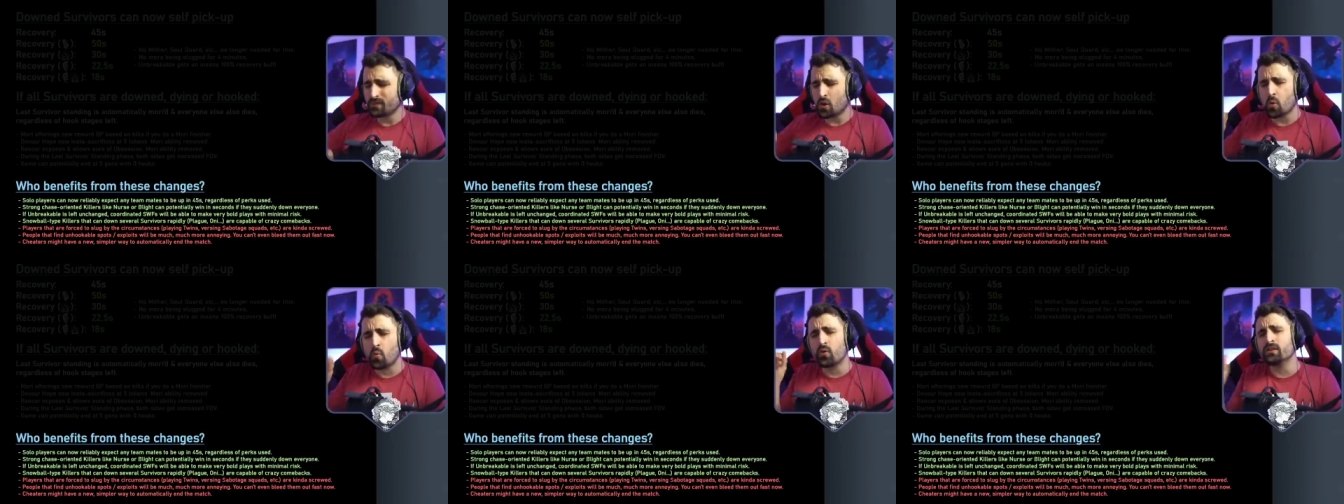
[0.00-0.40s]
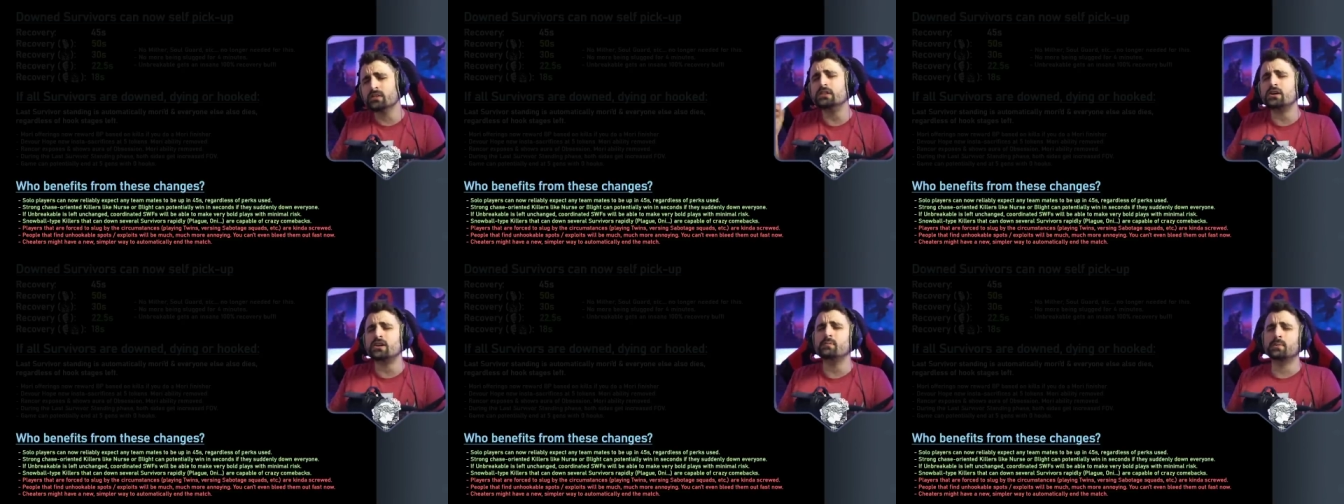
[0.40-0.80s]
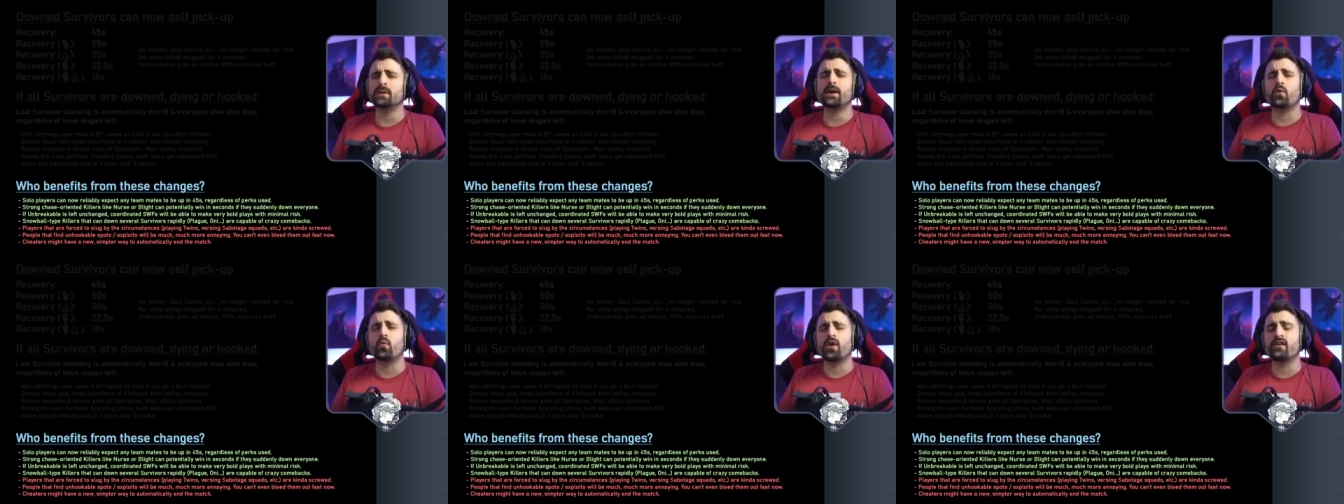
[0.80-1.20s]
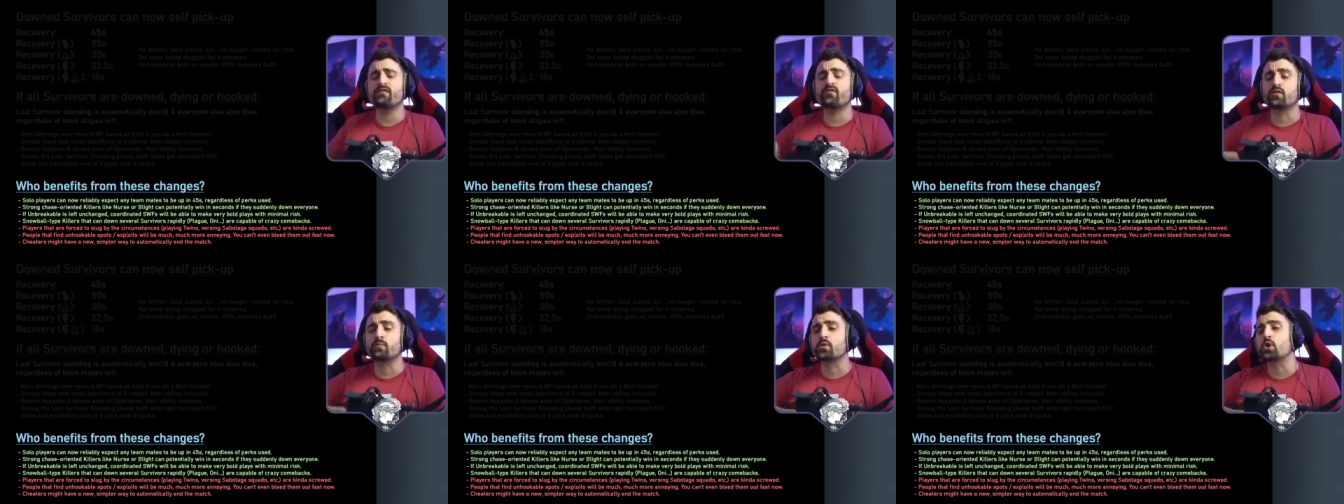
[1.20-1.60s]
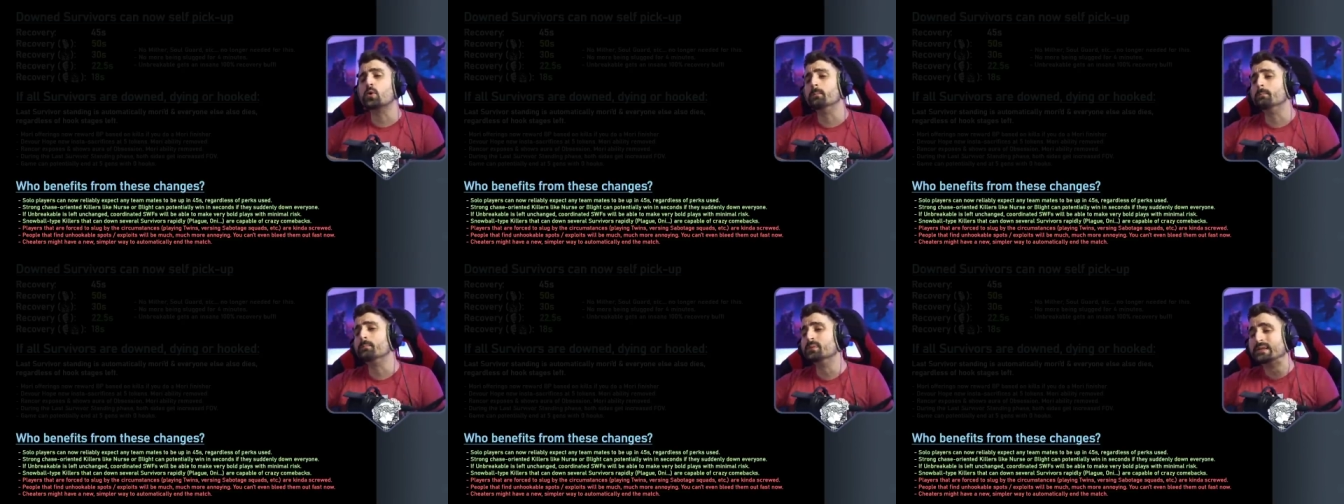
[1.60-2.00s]
one lucky play away from
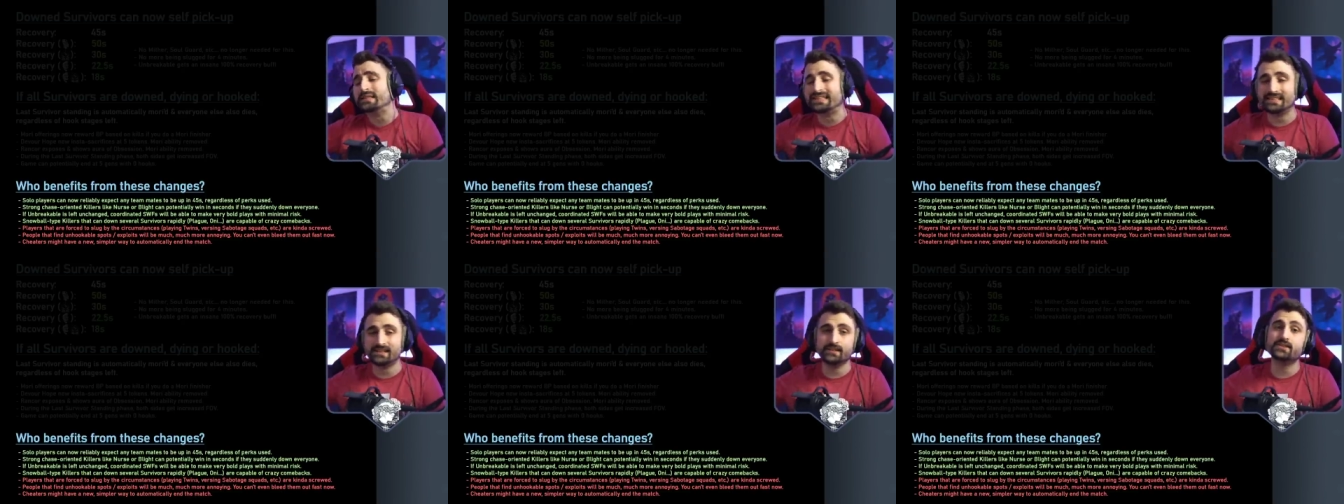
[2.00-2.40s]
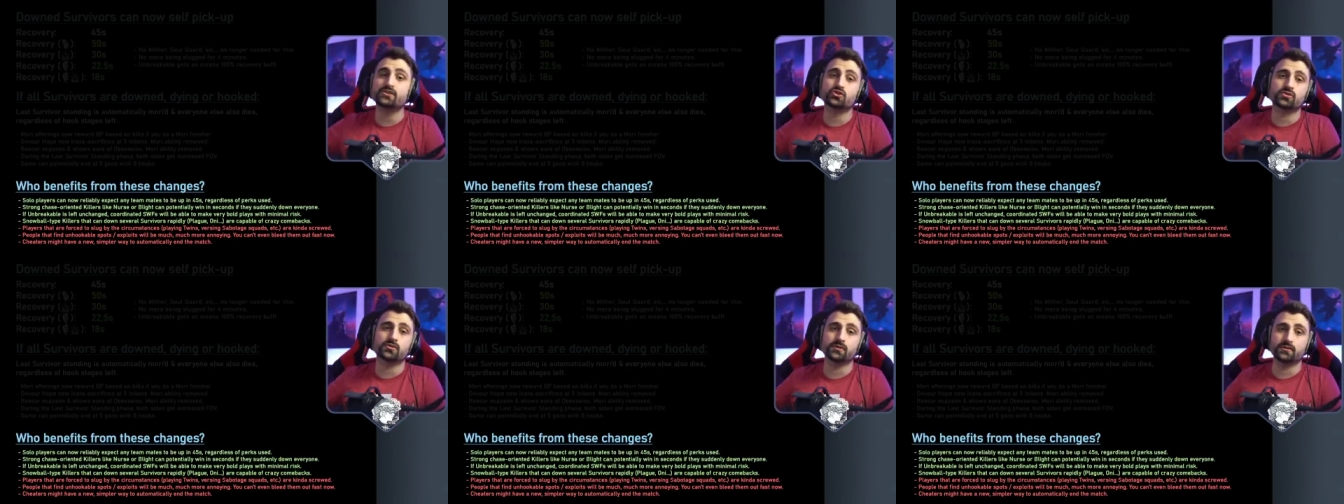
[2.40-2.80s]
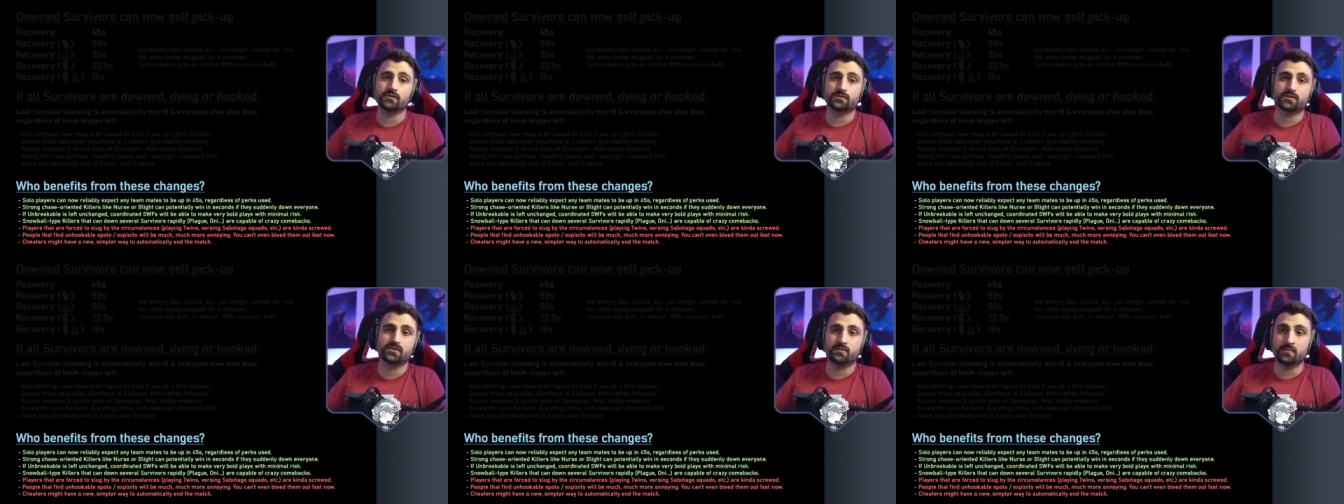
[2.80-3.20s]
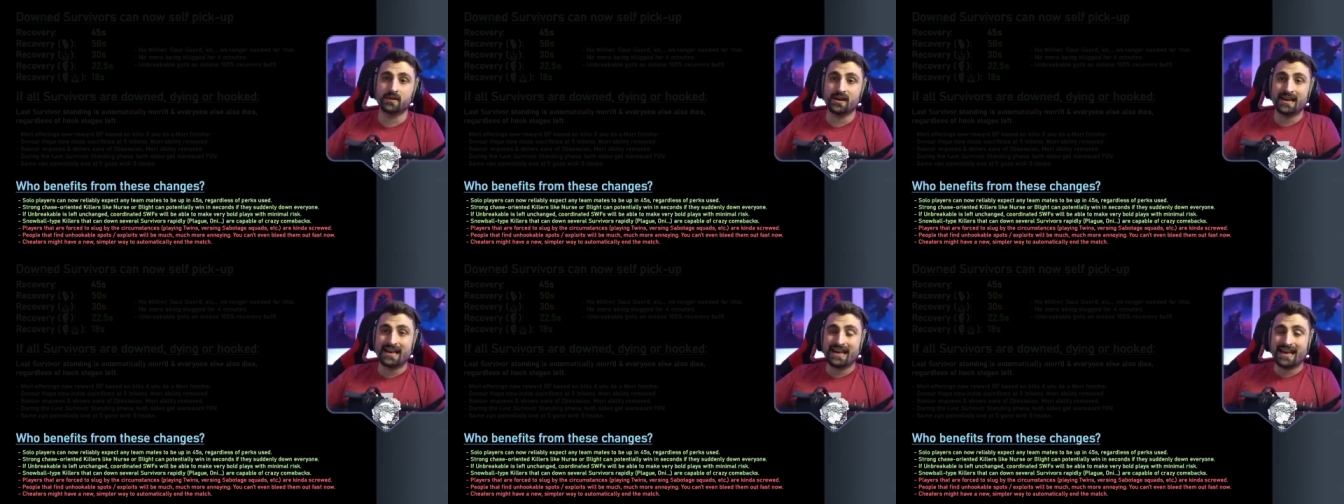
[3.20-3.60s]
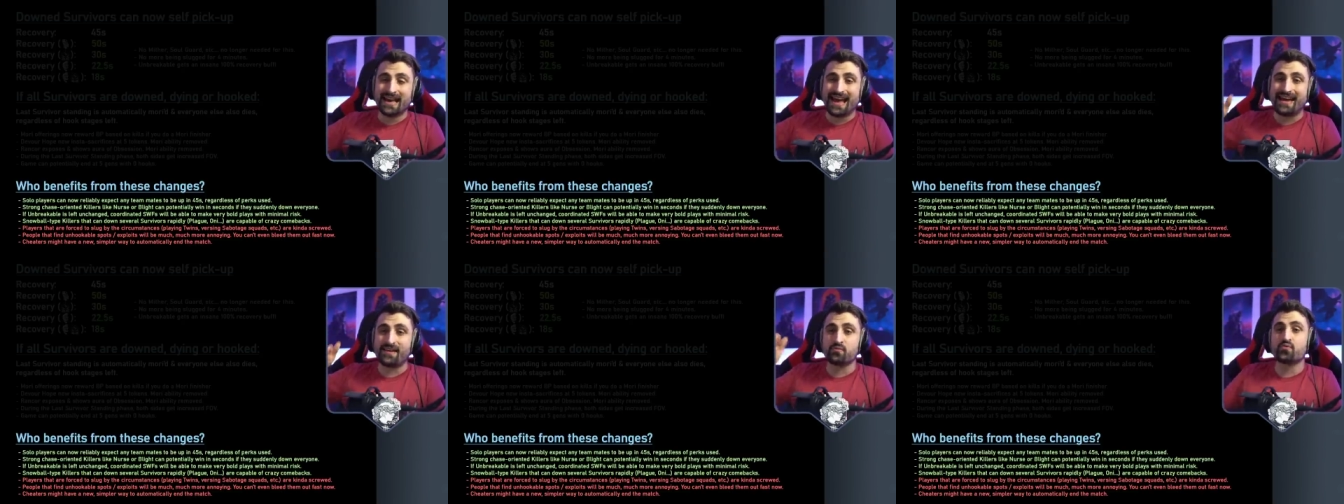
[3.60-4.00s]
completely destroying your team
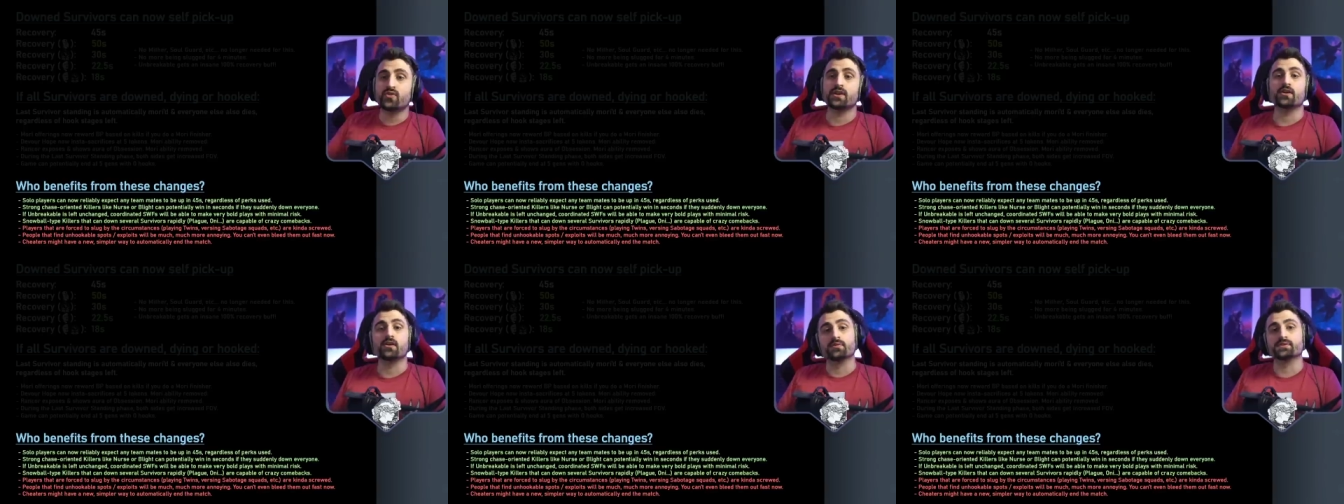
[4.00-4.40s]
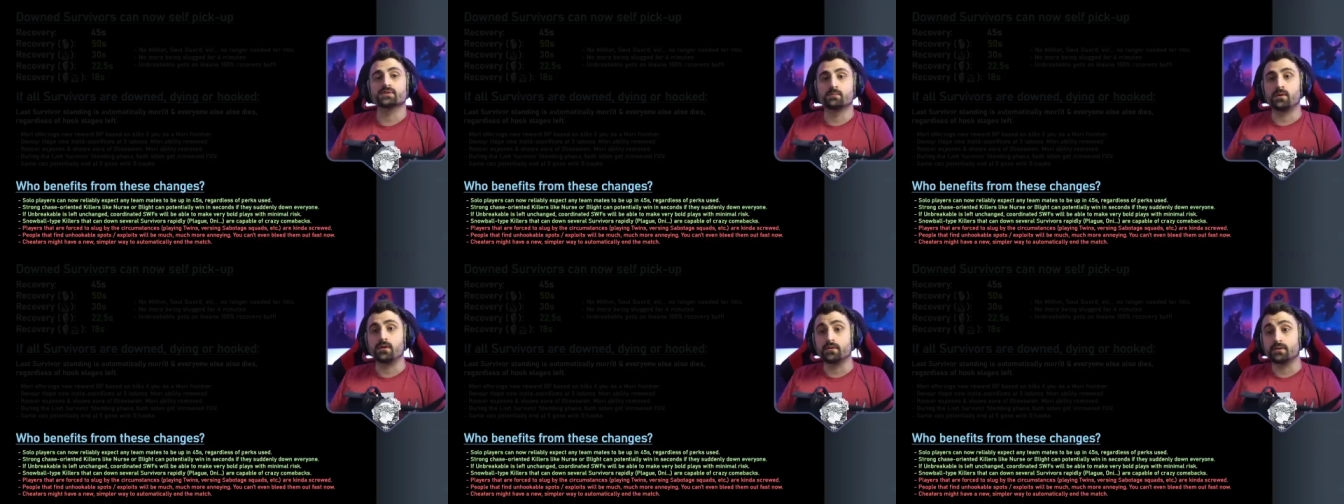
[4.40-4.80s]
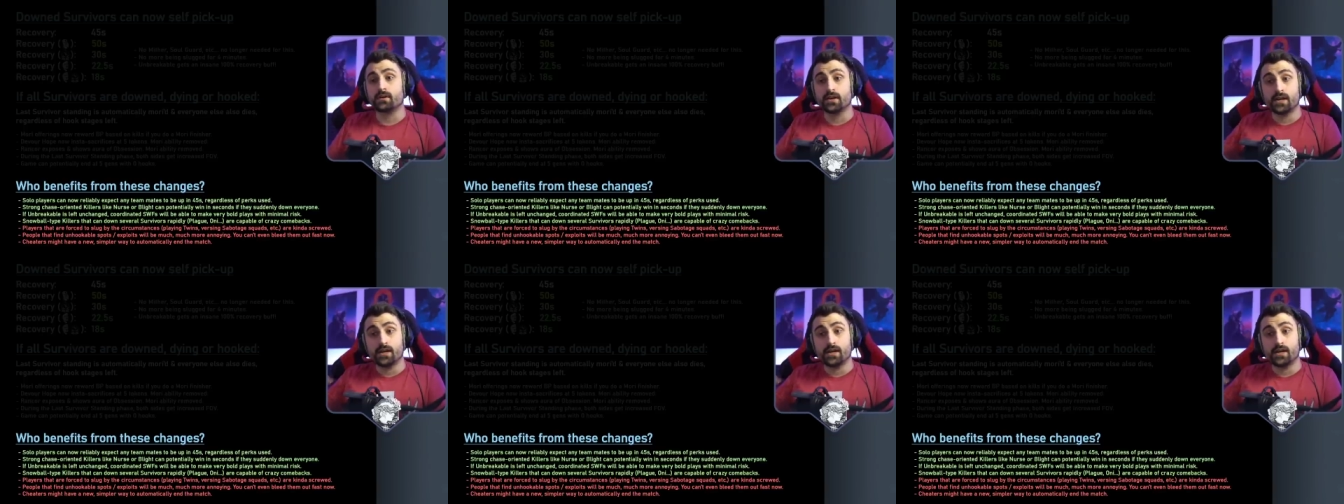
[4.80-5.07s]
and winning on the spot.